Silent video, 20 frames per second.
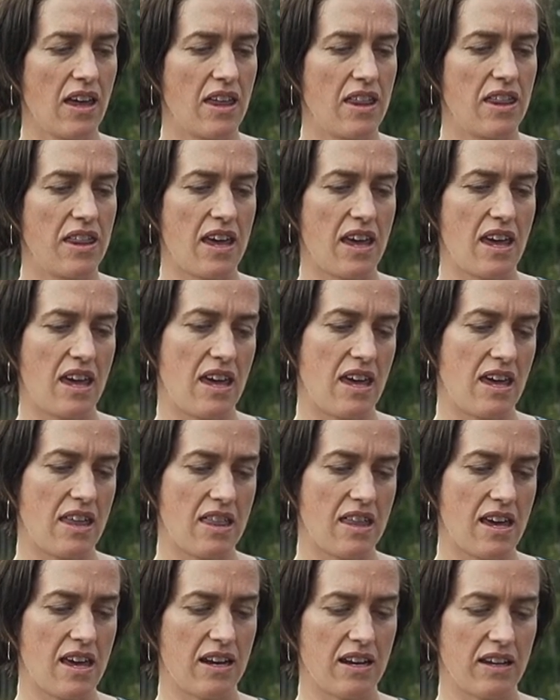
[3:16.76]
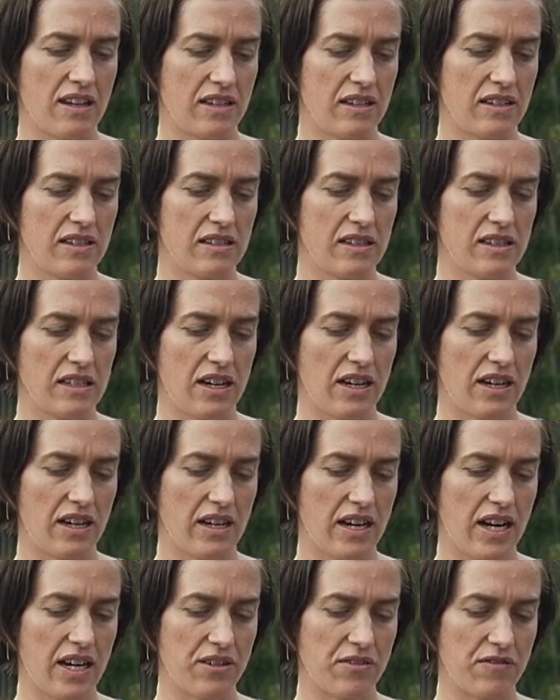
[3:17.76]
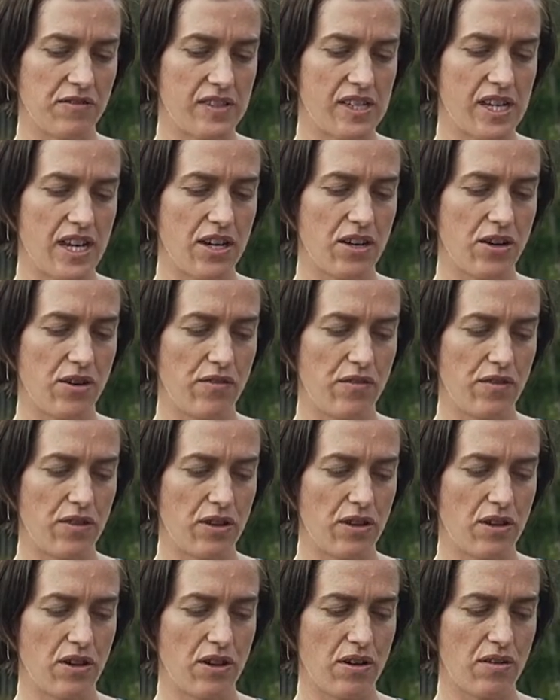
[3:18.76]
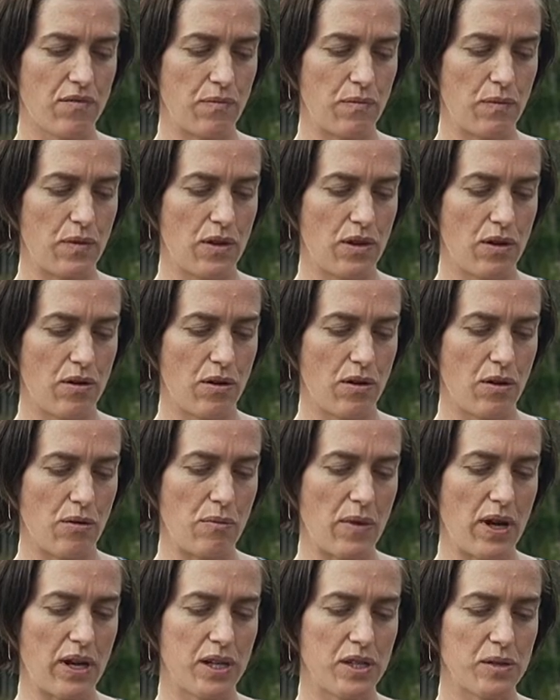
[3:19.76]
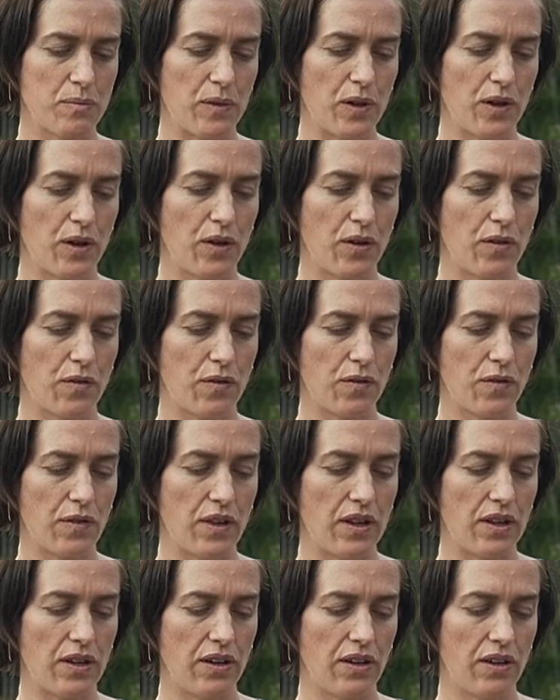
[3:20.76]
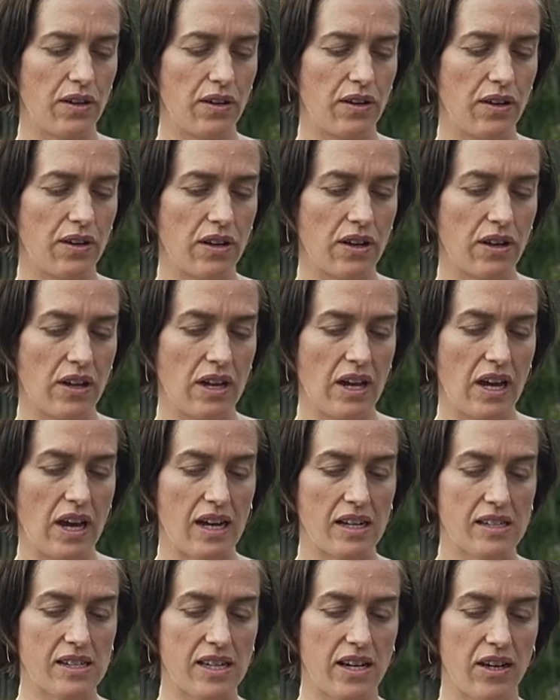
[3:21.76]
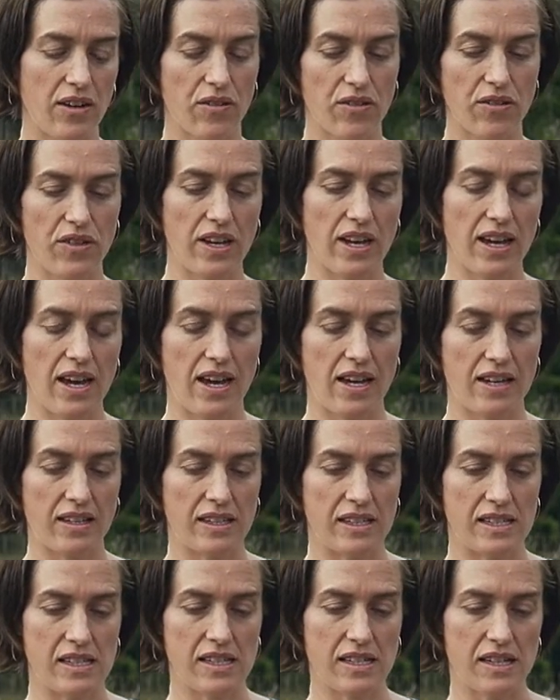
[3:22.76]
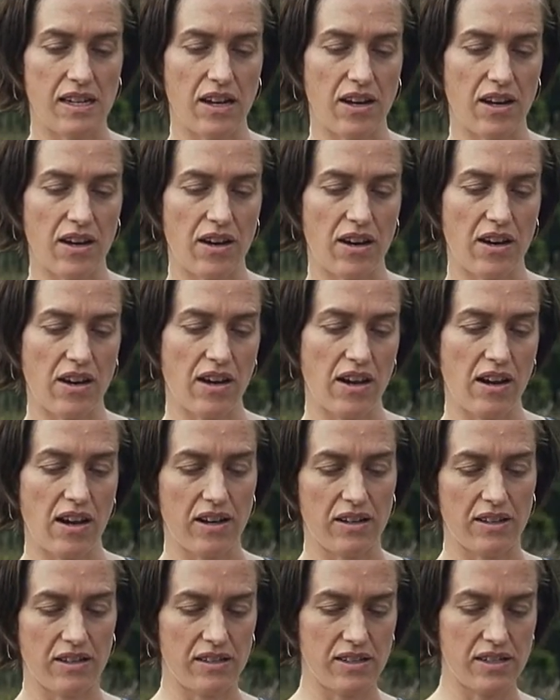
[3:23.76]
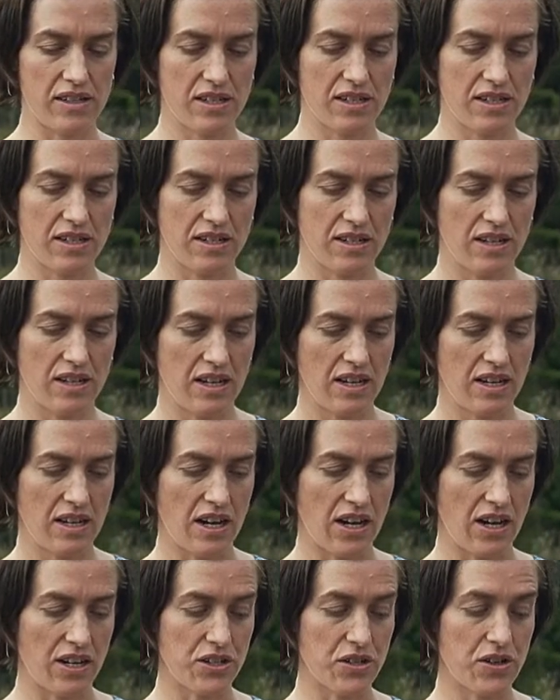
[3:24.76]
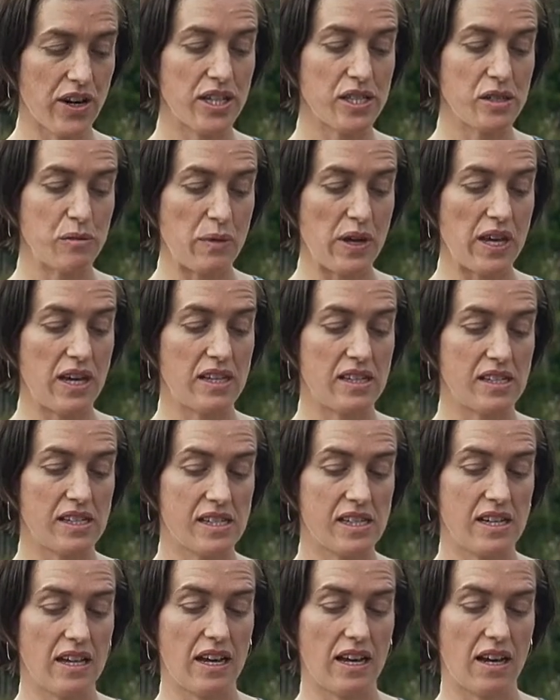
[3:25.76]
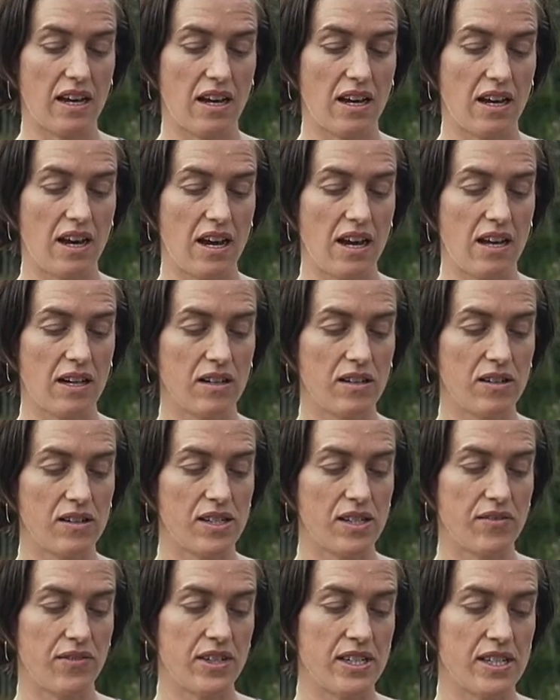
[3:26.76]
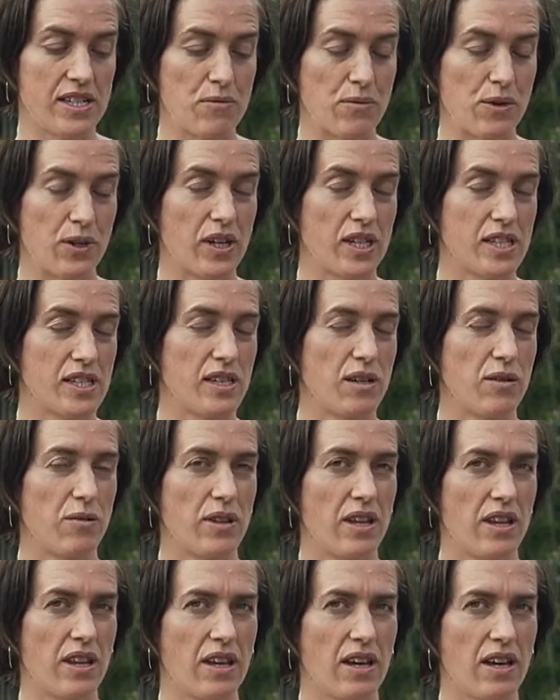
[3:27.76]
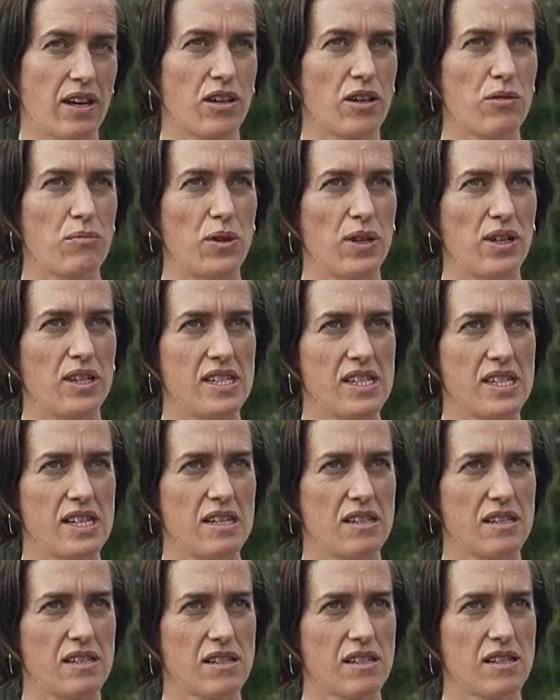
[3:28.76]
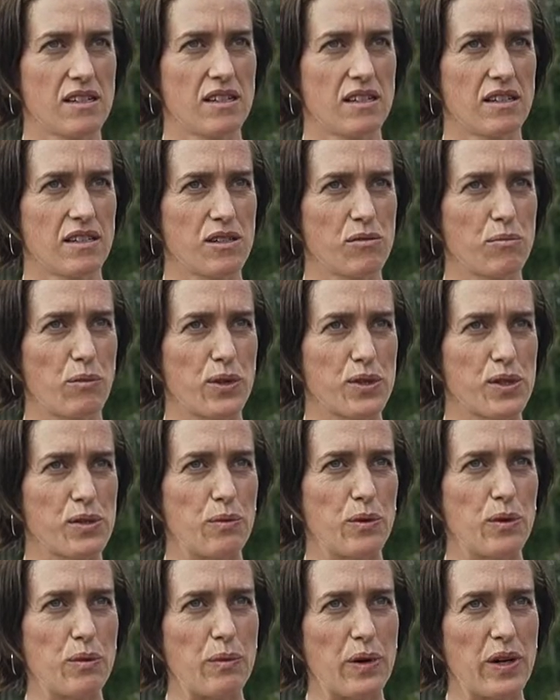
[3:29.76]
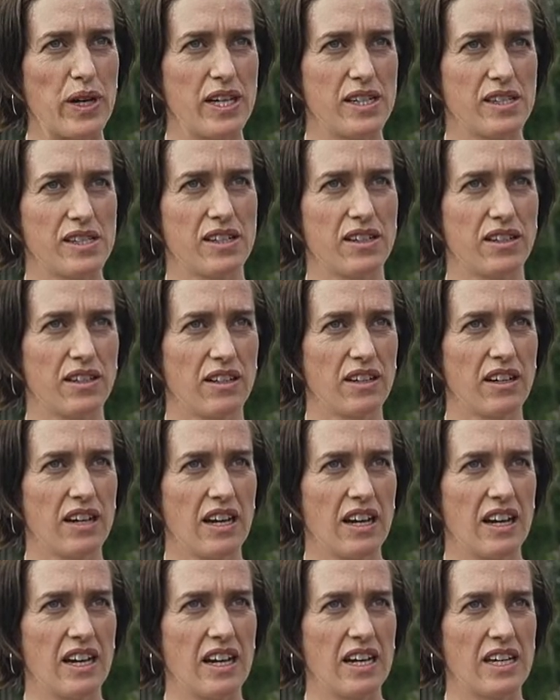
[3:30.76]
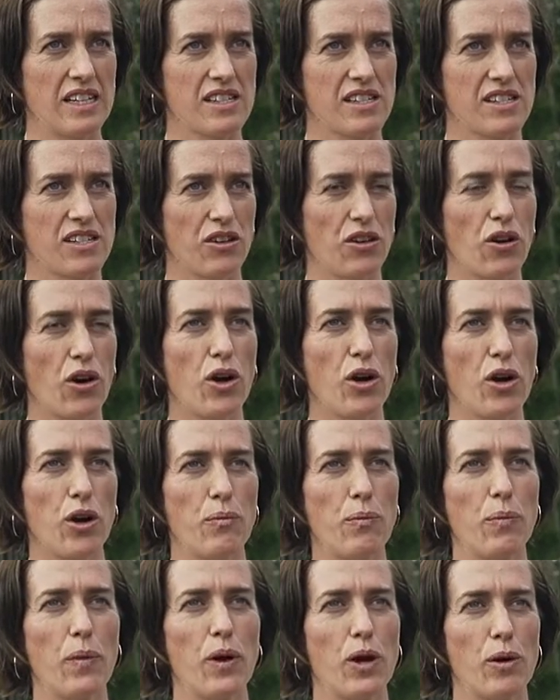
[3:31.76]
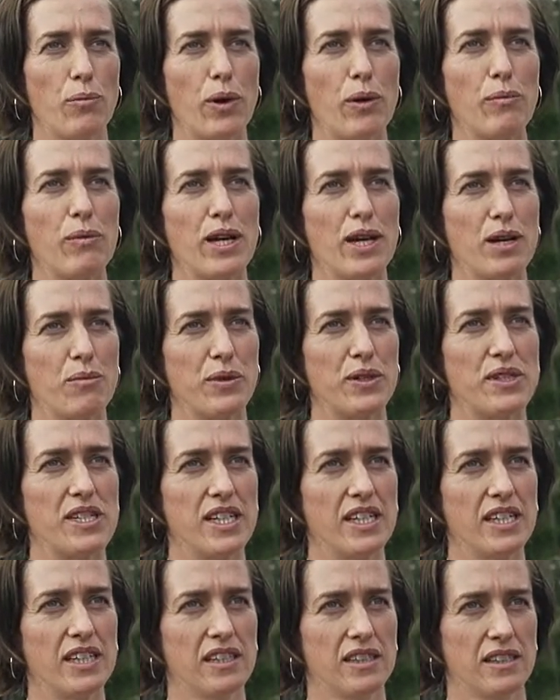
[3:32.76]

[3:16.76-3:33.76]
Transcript: they then uh, kind of take over the the management of the asset or the land uh, and uh, try to be as uh, inclusive and democratic within that community as as possible. But it's a it's not a, a public body.